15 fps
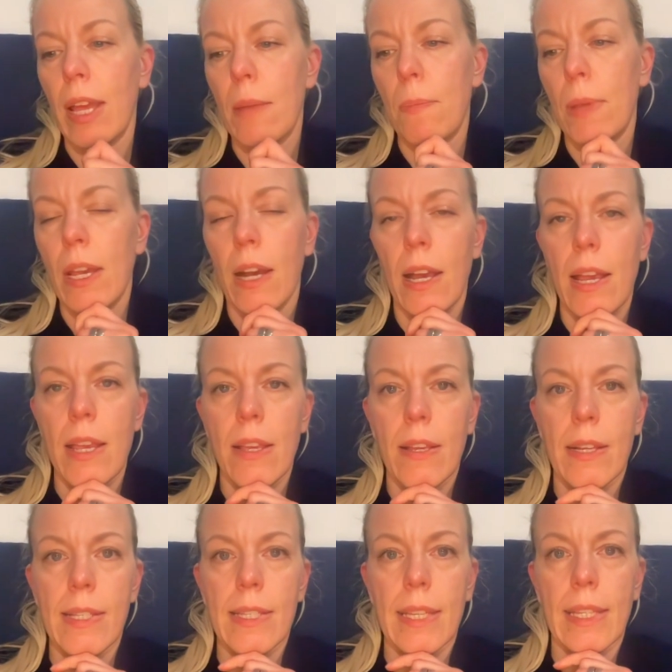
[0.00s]
API?
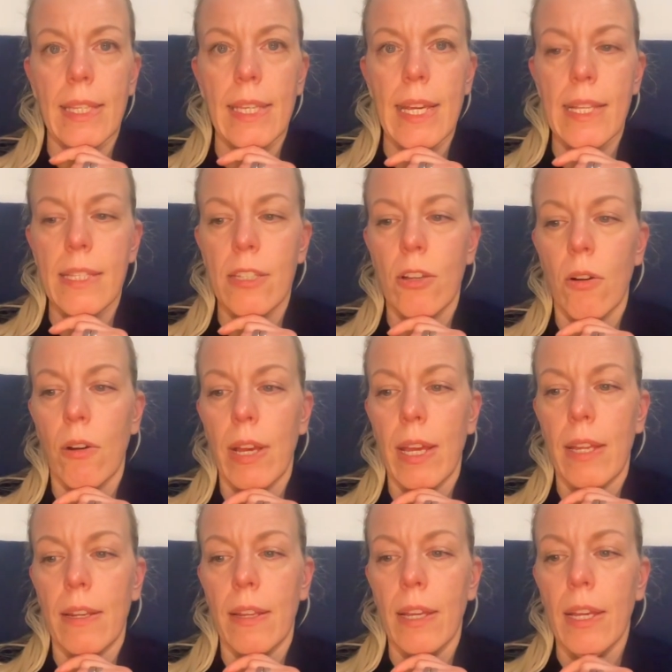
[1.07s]
I said yes, go
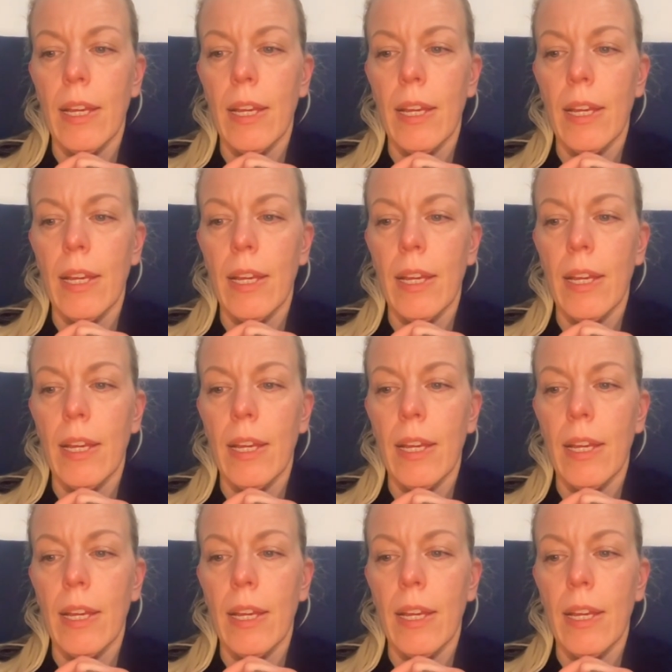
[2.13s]
ahead.